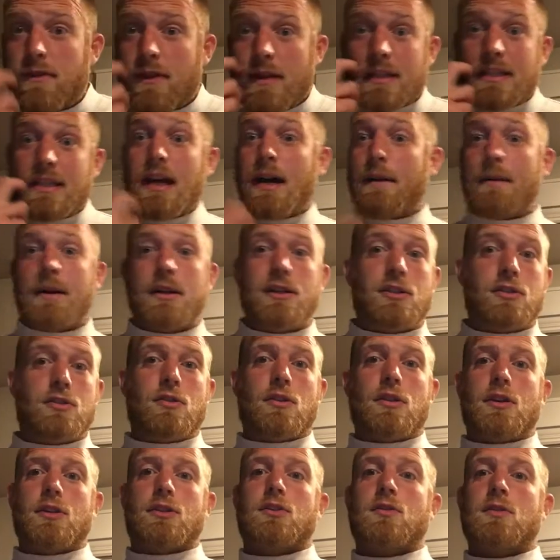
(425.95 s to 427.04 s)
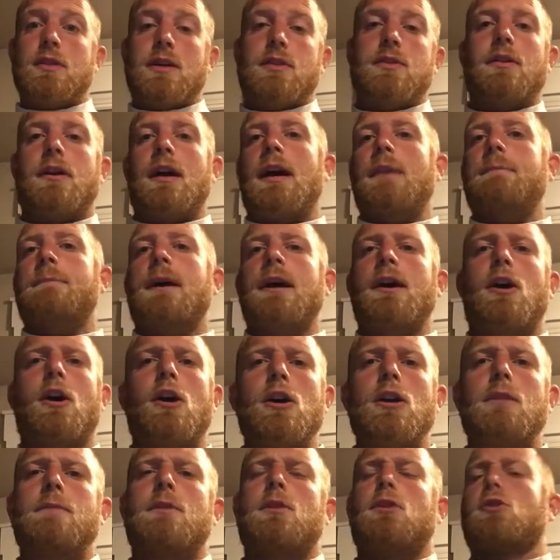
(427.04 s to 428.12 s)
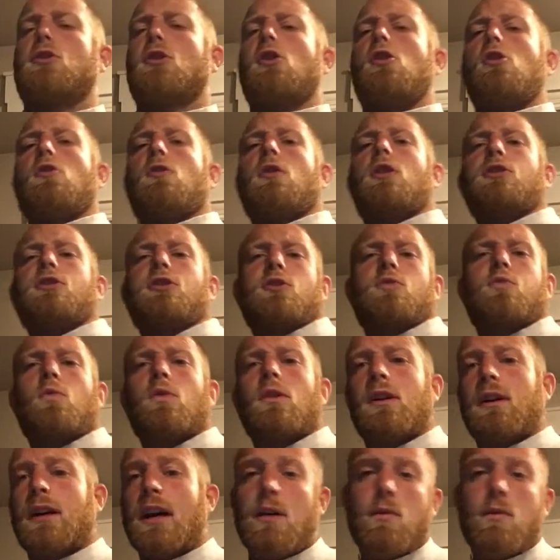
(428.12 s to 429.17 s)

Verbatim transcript: That's not my strong suit either. I, my argument is, oh, I'll just work.